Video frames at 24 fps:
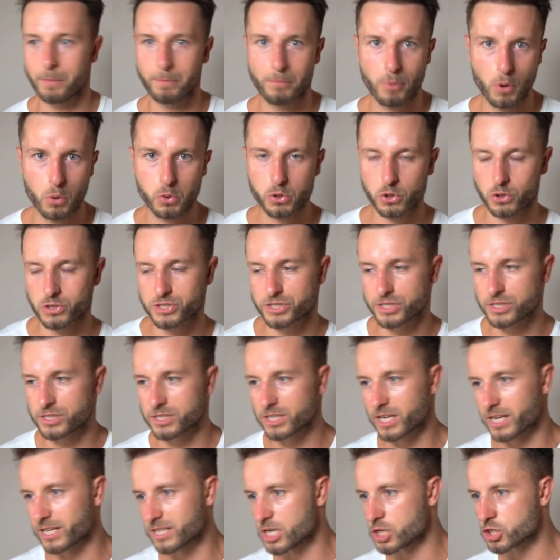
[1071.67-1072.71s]
Botox
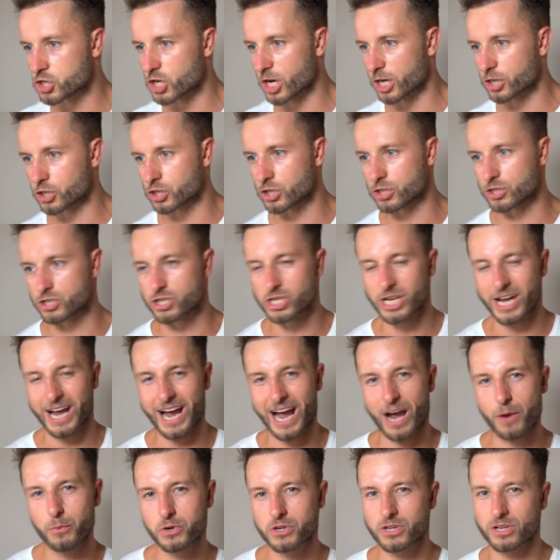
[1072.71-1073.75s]
injections,
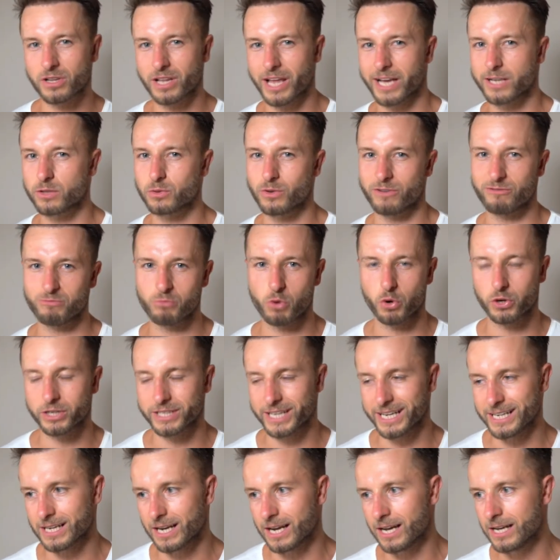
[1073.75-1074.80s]
I would like to have more
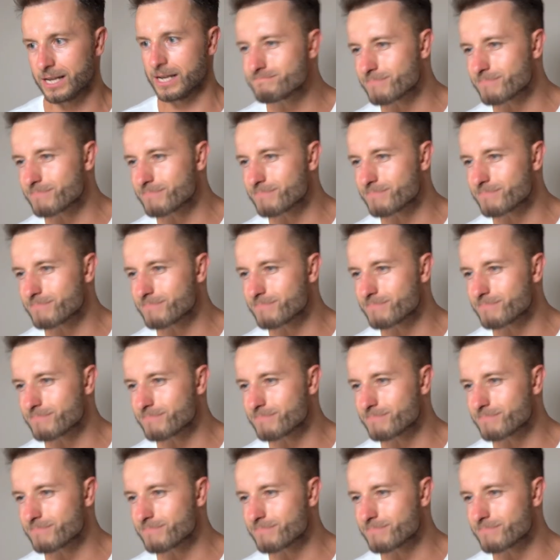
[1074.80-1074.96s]
data.